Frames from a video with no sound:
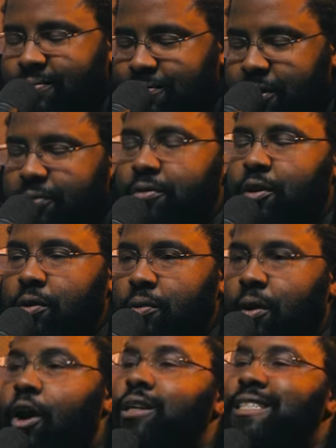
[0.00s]
foot view
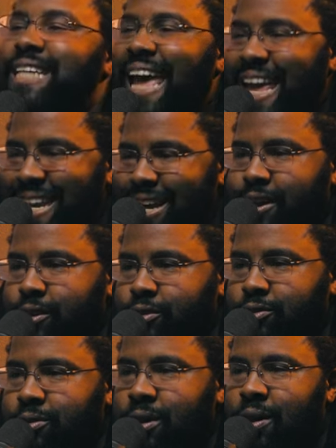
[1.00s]
10, on 10 yeah,
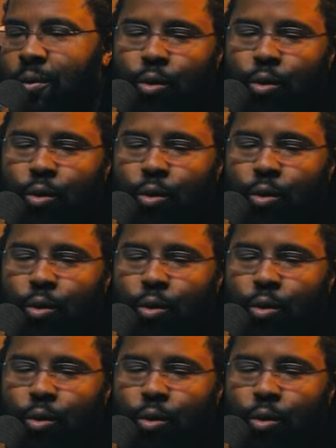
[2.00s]
years. Yeah.